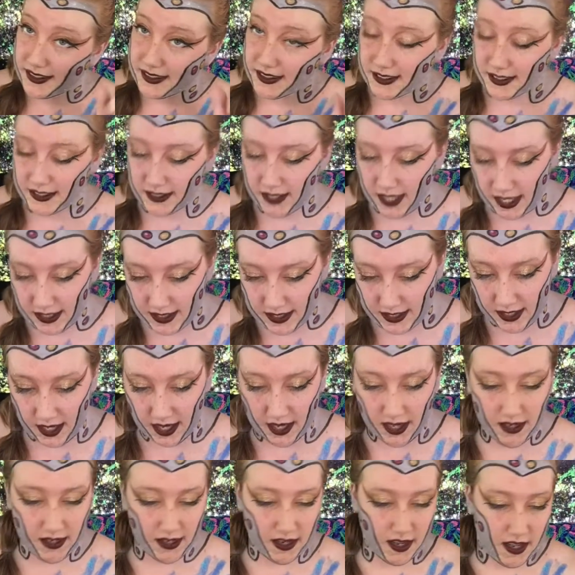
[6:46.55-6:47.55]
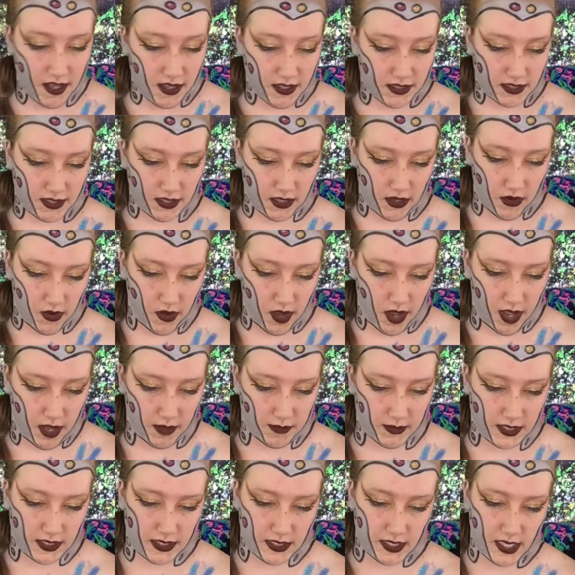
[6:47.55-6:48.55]
So that's good. So
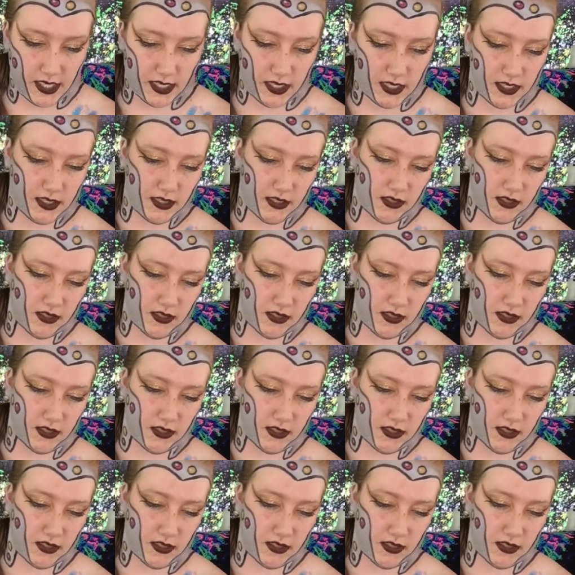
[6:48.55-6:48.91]
Sid